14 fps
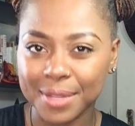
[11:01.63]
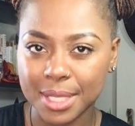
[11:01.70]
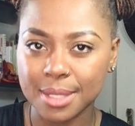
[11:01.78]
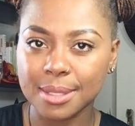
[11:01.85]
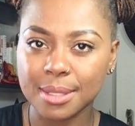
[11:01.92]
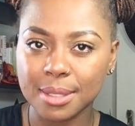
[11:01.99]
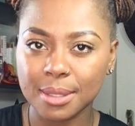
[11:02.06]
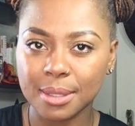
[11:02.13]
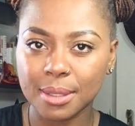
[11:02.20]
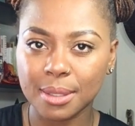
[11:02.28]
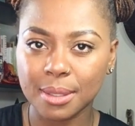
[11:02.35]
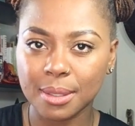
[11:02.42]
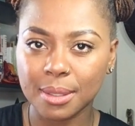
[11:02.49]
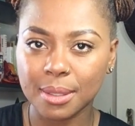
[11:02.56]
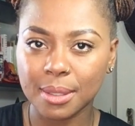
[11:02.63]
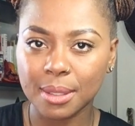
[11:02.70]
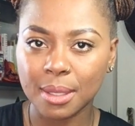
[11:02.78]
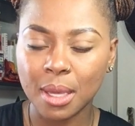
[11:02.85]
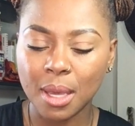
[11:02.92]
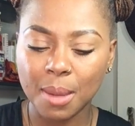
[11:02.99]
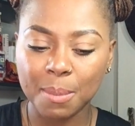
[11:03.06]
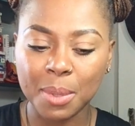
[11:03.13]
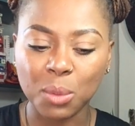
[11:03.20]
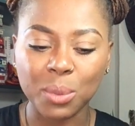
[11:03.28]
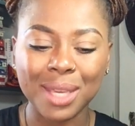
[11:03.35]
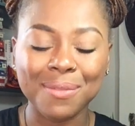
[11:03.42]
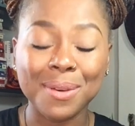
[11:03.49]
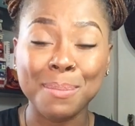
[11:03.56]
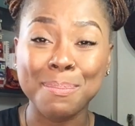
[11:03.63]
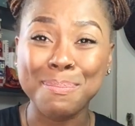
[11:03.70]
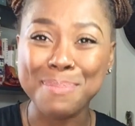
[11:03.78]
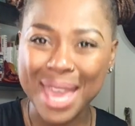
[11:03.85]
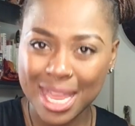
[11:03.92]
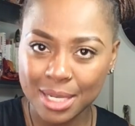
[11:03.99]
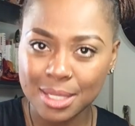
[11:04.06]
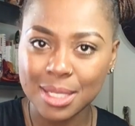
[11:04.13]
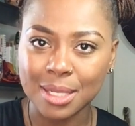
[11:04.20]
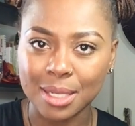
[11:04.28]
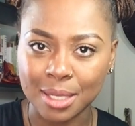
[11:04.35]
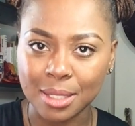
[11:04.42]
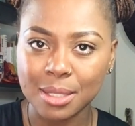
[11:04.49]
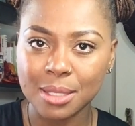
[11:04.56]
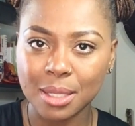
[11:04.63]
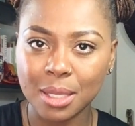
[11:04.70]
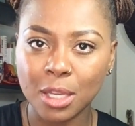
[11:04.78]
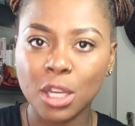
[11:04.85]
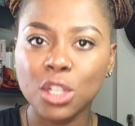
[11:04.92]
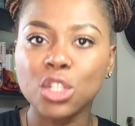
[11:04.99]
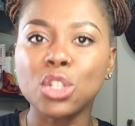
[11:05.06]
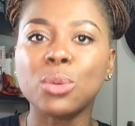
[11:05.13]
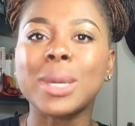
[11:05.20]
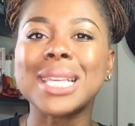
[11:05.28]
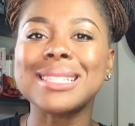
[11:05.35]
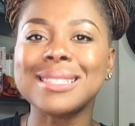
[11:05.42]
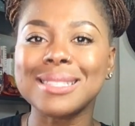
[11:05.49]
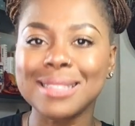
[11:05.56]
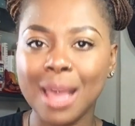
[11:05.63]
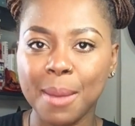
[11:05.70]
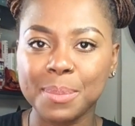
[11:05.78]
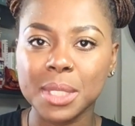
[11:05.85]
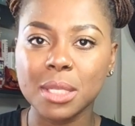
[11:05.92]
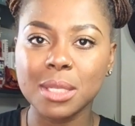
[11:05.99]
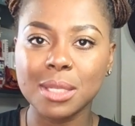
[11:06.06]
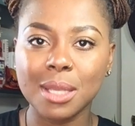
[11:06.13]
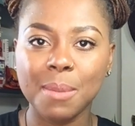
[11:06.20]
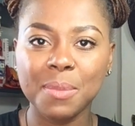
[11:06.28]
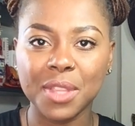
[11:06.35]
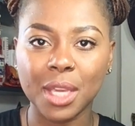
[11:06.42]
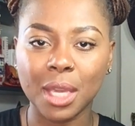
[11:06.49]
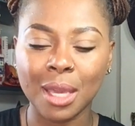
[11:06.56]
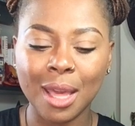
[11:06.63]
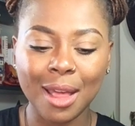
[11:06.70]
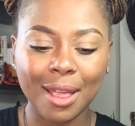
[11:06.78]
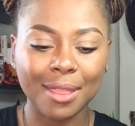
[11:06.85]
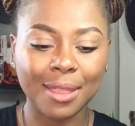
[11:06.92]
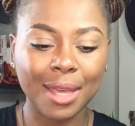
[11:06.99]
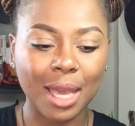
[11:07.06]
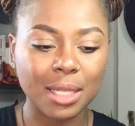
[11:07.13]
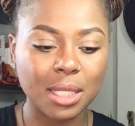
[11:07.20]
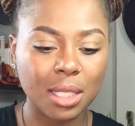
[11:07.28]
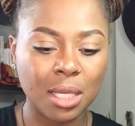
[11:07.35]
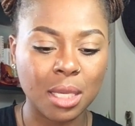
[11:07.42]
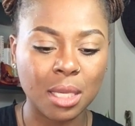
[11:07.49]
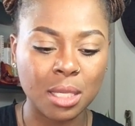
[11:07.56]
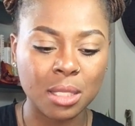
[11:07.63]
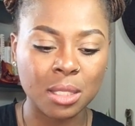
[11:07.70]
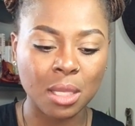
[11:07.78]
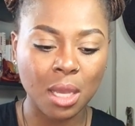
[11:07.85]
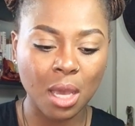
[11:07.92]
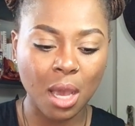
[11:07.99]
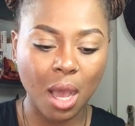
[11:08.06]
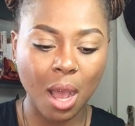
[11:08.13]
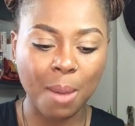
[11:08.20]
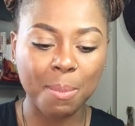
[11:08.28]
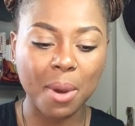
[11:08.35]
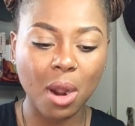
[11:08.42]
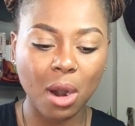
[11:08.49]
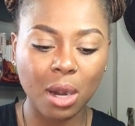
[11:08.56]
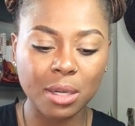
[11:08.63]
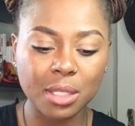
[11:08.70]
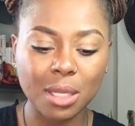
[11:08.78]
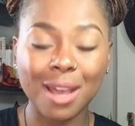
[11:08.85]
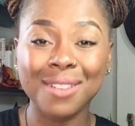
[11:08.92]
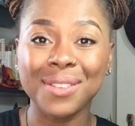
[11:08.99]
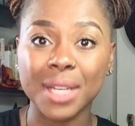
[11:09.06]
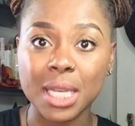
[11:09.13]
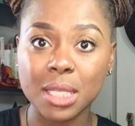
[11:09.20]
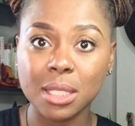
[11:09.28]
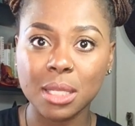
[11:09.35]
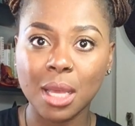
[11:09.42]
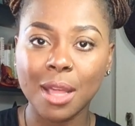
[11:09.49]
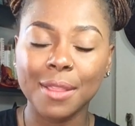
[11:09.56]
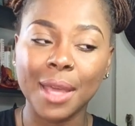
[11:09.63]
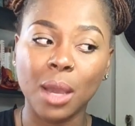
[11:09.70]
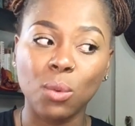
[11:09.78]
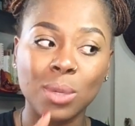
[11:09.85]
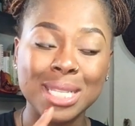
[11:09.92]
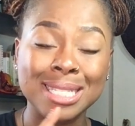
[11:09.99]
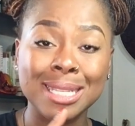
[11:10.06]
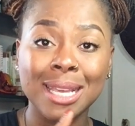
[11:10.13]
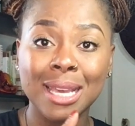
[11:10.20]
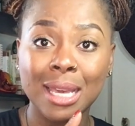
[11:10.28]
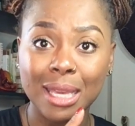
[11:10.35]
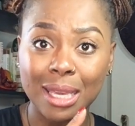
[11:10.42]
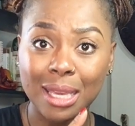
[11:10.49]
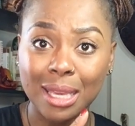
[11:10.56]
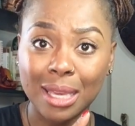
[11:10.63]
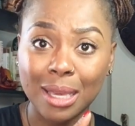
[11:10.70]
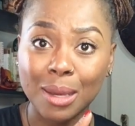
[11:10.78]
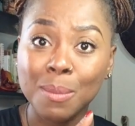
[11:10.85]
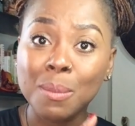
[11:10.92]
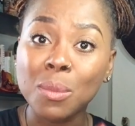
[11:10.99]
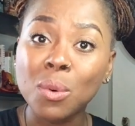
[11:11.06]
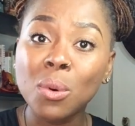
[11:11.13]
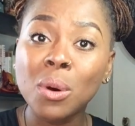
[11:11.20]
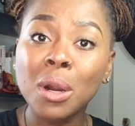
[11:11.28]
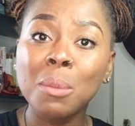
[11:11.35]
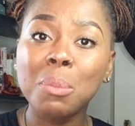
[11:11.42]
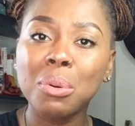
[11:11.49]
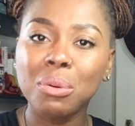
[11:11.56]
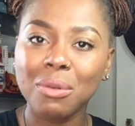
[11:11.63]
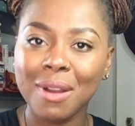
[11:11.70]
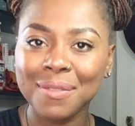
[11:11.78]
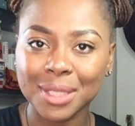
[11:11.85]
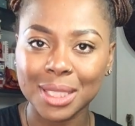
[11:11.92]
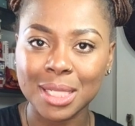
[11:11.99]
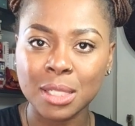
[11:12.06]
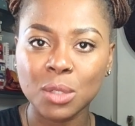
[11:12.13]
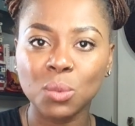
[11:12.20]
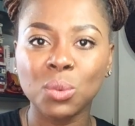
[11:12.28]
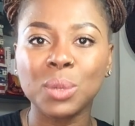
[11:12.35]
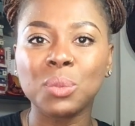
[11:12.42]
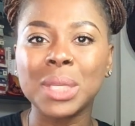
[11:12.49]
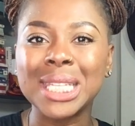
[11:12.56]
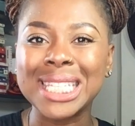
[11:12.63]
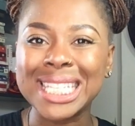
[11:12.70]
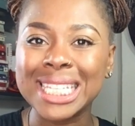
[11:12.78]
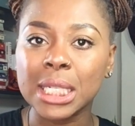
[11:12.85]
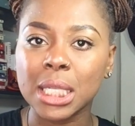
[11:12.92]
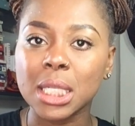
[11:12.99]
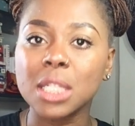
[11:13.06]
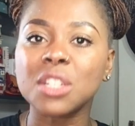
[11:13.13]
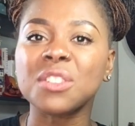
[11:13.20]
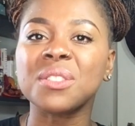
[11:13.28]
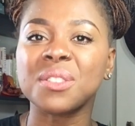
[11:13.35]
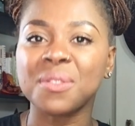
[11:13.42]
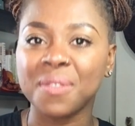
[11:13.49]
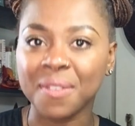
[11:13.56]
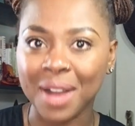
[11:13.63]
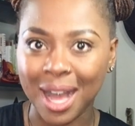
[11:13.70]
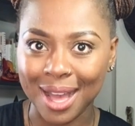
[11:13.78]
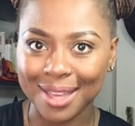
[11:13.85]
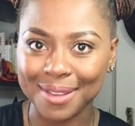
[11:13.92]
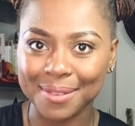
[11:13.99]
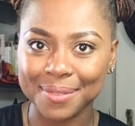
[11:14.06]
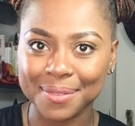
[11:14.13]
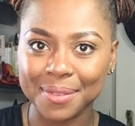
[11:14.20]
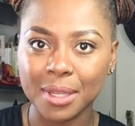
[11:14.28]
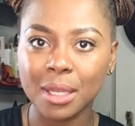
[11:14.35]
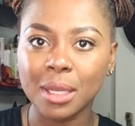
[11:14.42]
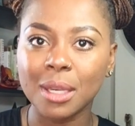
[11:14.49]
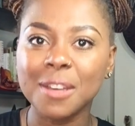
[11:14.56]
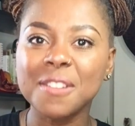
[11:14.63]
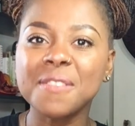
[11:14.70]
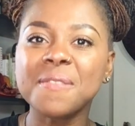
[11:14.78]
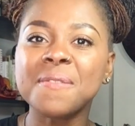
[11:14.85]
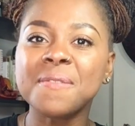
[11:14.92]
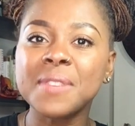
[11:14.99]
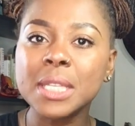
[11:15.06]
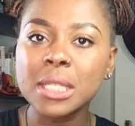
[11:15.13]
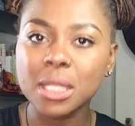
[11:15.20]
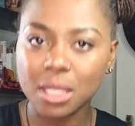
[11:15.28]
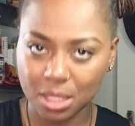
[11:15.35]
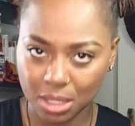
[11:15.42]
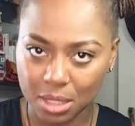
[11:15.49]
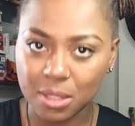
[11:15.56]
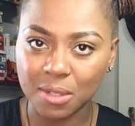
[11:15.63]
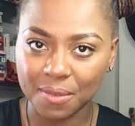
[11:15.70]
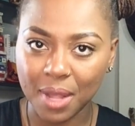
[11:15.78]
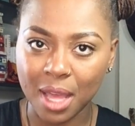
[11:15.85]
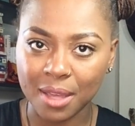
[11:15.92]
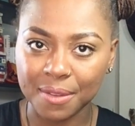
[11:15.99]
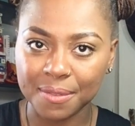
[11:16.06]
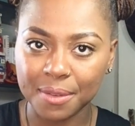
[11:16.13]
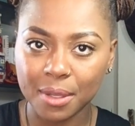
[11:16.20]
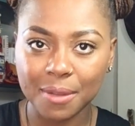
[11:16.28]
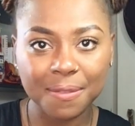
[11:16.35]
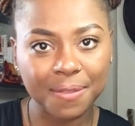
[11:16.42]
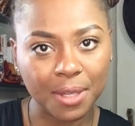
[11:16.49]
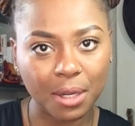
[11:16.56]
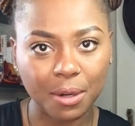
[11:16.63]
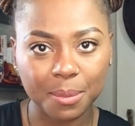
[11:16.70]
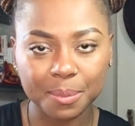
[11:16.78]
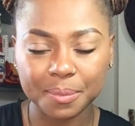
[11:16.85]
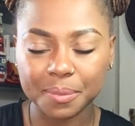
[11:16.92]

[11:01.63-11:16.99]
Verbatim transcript: is. But we have abandoned it to accept something that is a part of us that was more prevalent when we needed it to survive, physically survive fear.